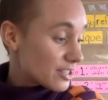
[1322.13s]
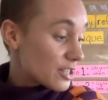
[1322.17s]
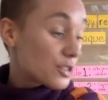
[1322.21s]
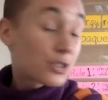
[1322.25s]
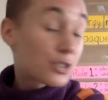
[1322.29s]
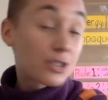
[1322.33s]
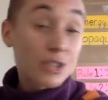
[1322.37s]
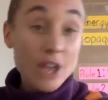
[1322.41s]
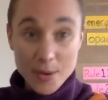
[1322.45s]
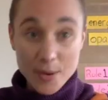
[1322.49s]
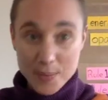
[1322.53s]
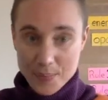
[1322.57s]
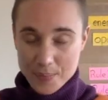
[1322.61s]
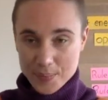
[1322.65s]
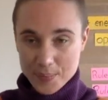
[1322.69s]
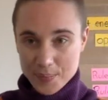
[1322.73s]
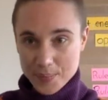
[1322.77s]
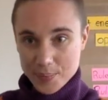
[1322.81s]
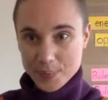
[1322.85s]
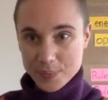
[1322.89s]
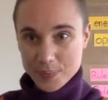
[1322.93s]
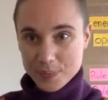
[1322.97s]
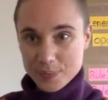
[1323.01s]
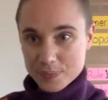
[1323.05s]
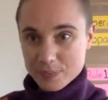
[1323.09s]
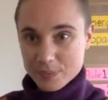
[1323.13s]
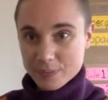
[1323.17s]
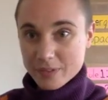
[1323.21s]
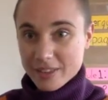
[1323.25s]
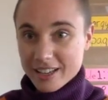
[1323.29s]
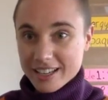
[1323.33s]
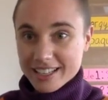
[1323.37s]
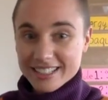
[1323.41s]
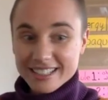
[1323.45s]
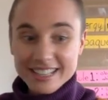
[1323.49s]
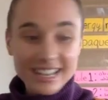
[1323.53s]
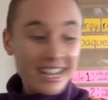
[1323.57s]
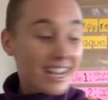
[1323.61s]
So,
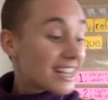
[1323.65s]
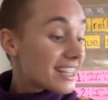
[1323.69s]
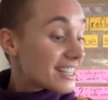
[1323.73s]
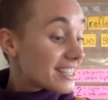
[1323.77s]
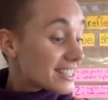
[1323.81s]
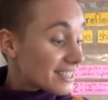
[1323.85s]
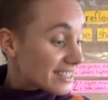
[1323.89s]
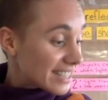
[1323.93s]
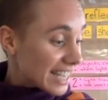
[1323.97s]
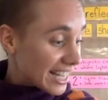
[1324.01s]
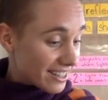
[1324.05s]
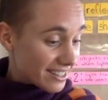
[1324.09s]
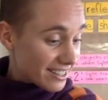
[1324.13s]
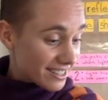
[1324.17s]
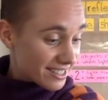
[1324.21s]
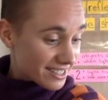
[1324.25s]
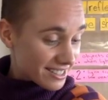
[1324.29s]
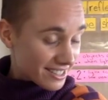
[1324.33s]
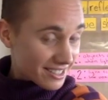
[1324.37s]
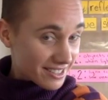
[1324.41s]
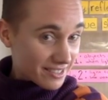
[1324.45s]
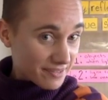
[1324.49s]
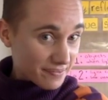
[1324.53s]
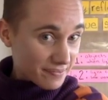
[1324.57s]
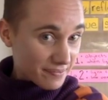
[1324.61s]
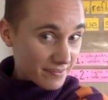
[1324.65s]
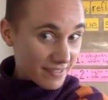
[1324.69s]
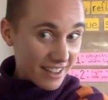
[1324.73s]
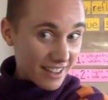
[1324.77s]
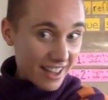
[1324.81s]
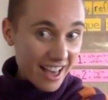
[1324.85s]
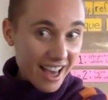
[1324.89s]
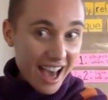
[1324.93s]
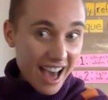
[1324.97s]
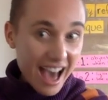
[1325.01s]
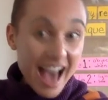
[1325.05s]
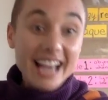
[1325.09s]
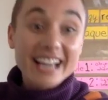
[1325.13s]
since
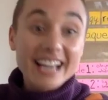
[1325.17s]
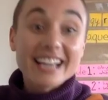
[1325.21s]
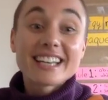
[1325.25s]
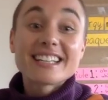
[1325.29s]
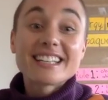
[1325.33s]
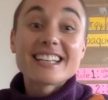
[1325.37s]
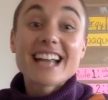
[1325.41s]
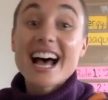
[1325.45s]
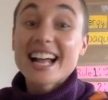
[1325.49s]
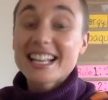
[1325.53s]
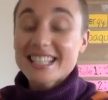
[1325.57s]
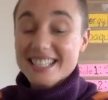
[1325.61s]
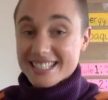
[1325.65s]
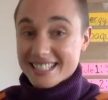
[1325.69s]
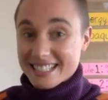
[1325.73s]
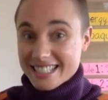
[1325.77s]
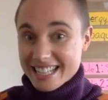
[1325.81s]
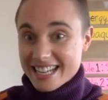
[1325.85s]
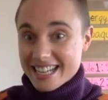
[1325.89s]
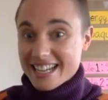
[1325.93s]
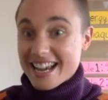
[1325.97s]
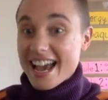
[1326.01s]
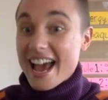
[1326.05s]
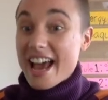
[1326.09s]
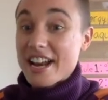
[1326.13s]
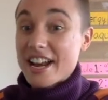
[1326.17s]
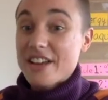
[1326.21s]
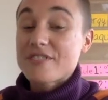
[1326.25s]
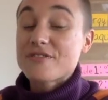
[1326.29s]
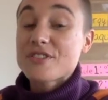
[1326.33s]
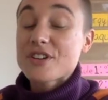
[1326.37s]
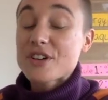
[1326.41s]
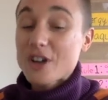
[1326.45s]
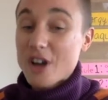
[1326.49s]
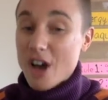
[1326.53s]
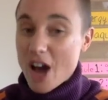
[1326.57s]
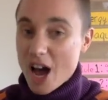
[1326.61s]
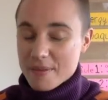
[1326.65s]
I cannot see any of
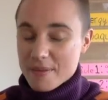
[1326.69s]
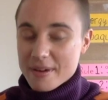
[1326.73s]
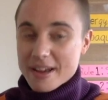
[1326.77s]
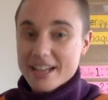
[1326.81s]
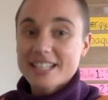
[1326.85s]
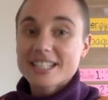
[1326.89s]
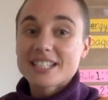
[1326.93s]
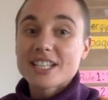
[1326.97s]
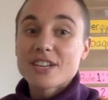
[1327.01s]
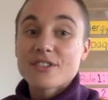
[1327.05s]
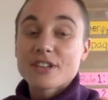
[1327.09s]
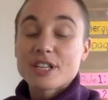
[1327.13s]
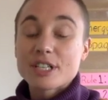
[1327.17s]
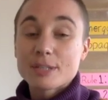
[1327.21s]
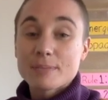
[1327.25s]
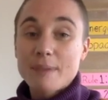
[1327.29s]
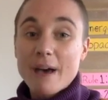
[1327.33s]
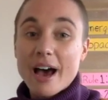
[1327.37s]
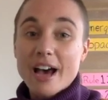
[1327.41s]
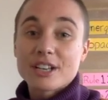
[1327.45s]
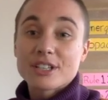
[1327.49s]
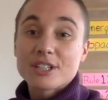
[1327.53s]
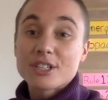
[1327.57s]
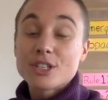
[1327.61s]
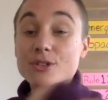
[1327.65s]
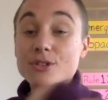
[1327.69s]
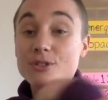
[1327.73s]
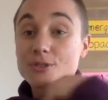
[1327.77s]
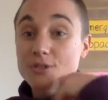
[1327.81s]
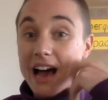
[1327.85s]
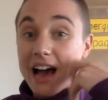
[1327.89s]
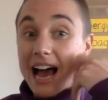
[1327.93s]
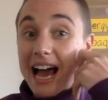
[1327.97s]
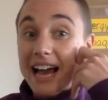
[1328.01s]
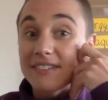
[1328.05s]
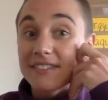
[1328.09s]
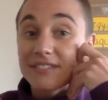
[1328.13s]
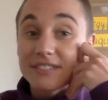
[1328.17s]
your comments and respond to you
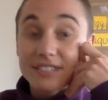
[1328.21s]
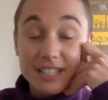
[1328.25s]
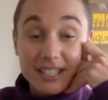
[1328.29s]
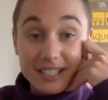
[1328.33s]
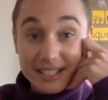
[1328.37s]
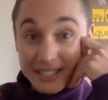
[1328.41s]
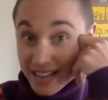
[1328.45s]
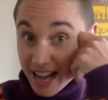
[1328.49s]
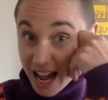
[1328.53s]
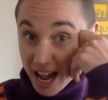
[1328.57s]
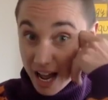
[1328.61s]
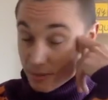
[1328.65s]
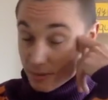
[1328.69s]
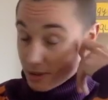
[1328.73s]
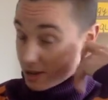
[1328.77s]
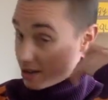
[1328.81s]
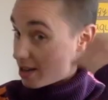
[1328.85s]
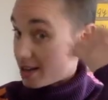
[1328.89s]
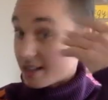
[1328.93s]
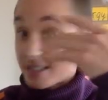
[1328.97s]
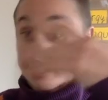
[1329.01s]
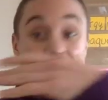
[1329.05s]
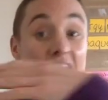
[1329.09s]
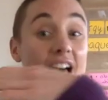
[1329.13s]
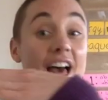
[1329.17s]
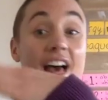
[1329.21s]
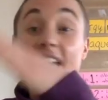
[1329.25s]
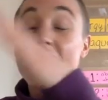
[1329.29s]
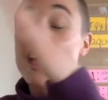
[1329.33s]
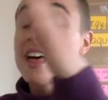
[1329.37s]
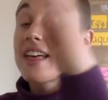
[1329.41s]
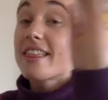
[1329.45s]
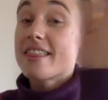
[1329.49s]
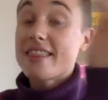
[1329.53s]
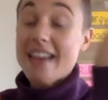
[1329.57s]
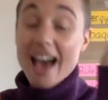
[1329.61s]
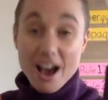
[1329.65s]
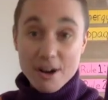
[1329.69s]
live today because
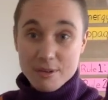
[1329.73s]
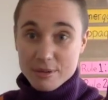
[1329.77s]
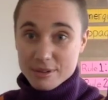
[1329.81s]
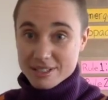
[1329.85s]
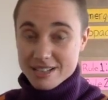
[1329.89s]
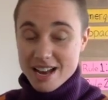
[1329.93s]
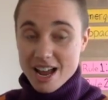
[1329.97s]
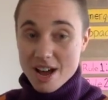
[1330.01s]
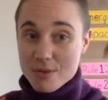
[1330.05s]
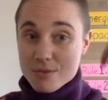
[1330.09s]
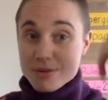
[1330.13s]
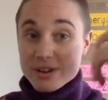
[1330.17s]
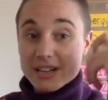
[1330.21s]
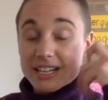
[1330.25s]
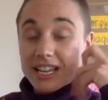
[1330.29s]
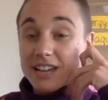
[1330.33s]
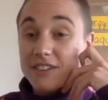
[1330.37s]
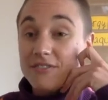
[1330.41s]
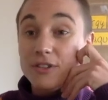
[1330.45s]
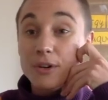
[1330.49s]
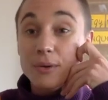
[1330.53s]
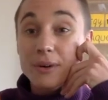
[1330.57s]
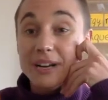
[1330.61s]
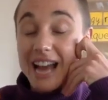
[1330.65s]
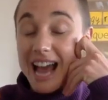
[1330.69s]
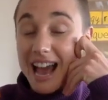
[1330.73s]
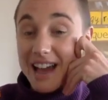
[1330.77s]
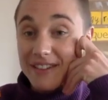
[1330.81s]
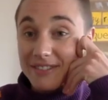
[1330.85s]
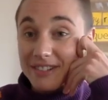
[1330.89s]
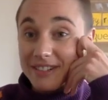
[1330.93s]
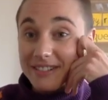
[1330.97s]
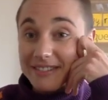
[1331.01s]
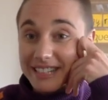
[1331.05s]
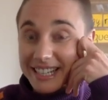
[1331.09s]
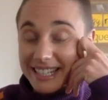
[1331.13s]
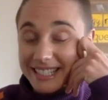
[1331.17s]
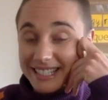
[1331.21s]
that was not working for
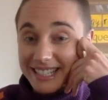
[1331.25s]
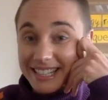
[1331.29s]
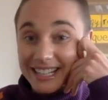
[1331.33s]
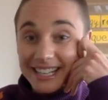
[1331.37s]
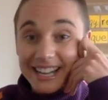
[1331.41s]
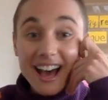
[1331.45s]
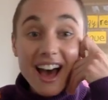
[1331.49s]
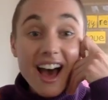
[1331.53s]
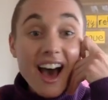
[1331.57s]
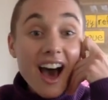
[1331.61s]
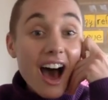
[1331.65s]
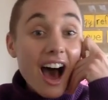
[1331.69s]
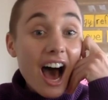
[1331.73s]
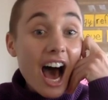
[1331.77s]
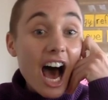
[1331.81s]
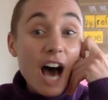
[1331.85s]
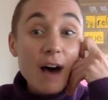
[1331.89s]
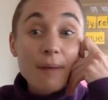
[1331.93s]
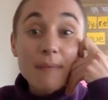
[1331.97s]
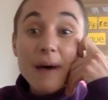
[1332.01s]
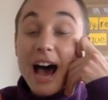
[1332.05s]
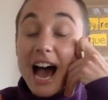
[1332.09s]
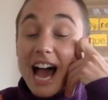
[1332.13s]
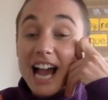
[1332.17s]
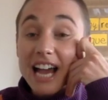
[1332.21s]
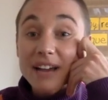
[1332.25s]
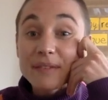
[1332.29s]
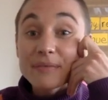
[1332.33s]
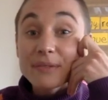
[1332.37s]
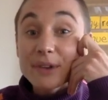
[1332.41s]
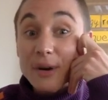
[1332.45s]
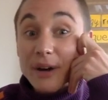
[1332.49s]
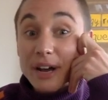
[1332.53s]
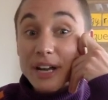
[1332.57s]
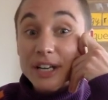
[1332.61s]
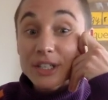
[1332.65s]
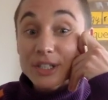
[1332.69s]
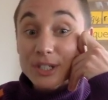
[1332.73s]
whatever reason, I am
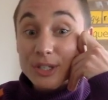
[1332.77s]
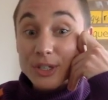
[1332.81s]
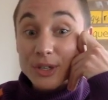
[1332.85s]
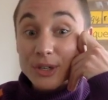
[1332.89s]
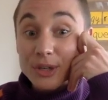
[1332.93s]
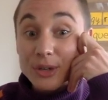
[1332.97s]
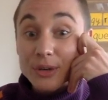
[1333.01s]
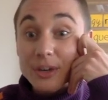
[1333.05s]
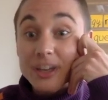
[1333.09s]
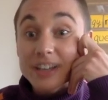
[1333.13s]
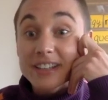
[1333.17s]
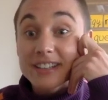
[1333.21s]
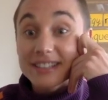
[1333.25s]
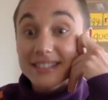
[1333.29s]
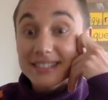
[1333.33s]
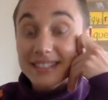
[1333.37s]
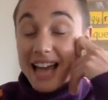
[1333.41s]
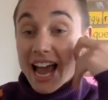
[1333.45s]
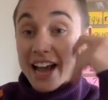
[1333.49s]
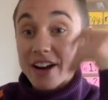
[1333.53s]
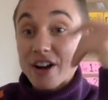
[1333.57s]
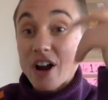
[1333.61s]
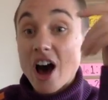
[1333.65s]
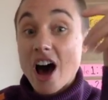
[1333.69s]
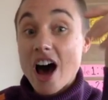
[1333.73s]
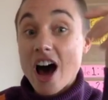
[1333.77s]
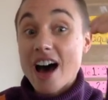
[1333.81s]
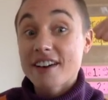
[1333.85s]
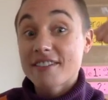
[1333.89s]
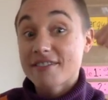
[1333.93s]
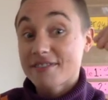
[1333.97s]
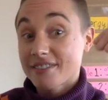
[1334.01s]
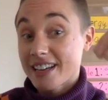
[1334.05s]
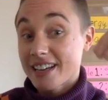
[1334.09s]
going to sign off